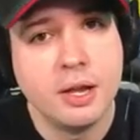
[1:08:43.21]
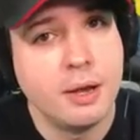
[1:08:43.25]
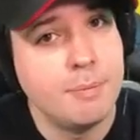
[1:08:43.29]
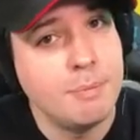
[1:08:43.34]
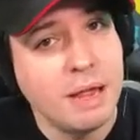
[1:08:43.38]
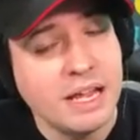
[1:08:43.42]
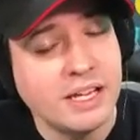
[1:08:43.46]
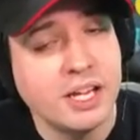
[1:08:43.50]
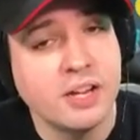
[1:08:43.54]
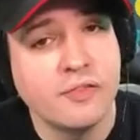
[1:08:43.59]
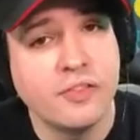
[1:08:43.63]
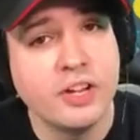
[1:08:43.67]

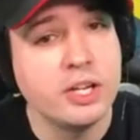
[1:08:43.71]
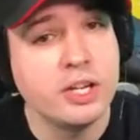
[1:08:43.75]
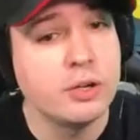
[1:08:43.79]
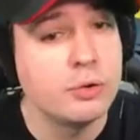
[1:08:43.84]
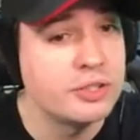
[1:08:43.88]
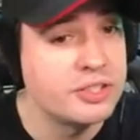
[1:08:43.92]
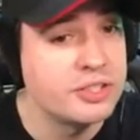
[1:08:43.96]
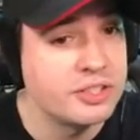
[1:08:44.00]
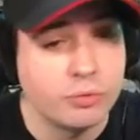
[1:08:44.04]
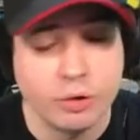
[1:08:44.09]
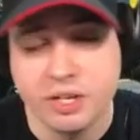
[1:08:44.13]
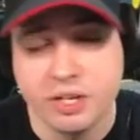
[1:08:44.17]
making
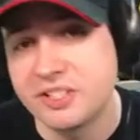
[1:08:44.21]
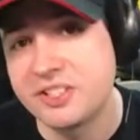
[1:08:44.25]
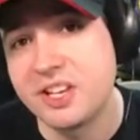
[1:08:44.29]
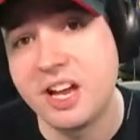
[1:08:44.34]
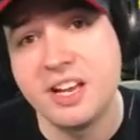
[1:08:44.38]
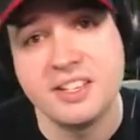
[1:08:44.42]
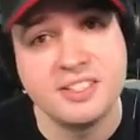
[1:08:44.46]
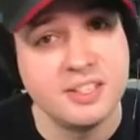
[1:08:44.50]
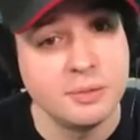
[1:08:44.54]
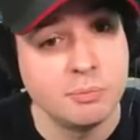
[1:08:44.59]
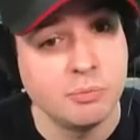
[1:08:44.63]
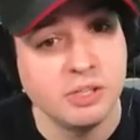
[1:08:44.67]
videos,
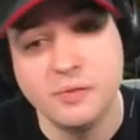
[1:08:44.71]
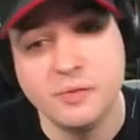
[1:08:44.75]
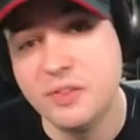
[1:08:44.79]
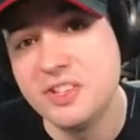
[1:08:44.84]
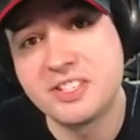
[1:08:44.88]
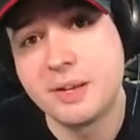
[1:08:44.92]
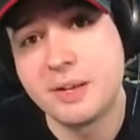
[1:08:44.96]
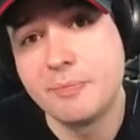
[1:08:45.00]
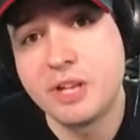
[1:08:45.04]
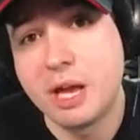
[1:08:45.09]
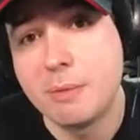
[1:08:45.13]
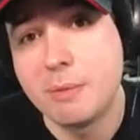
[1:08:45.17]
criticizing, even
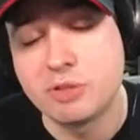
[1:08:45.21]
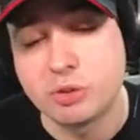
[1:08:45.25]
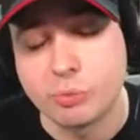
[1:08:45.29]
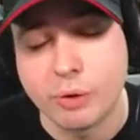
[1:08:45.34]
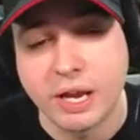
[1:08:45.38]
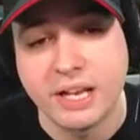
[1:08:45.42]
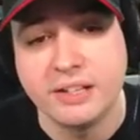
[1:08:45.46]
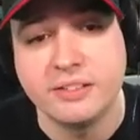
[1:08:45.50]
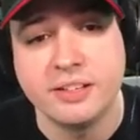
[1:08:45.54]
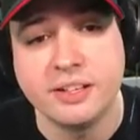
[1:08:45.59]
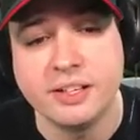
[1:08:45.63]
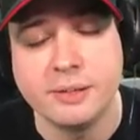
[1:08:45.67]
sometimes
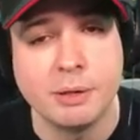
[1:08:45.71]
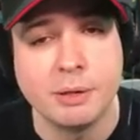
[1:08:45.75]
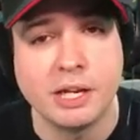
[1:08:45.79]
ranting,